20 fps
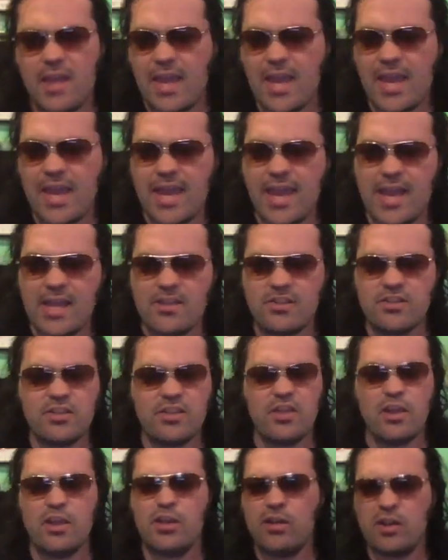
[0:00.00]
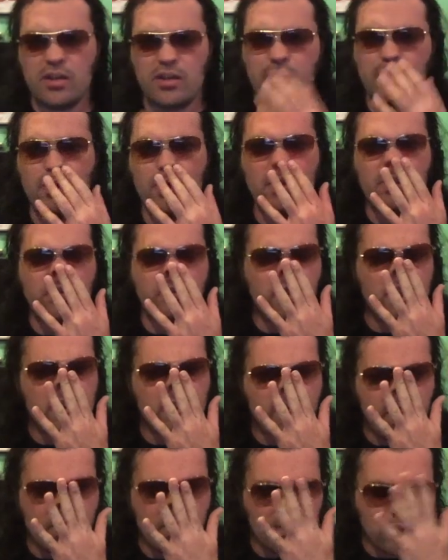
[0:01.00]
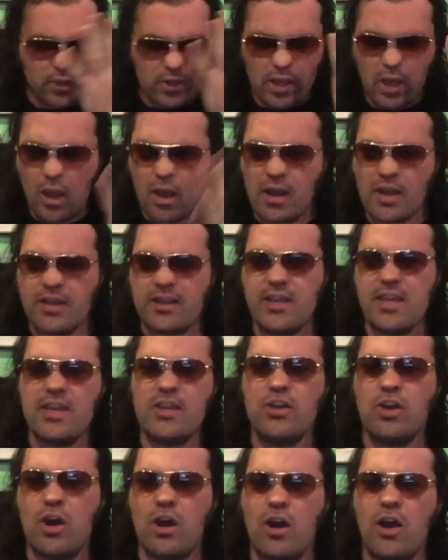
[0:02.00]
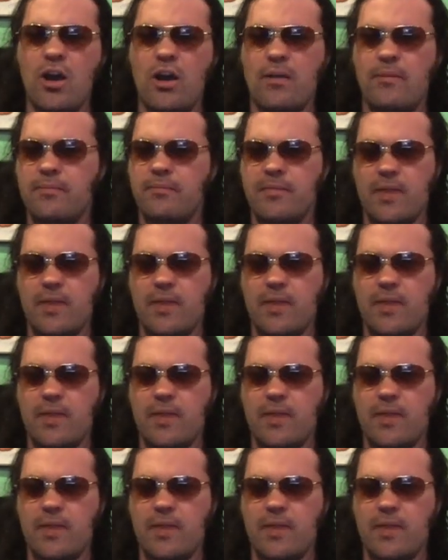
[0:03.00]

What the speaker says: And then the funny thing is, Godzilla,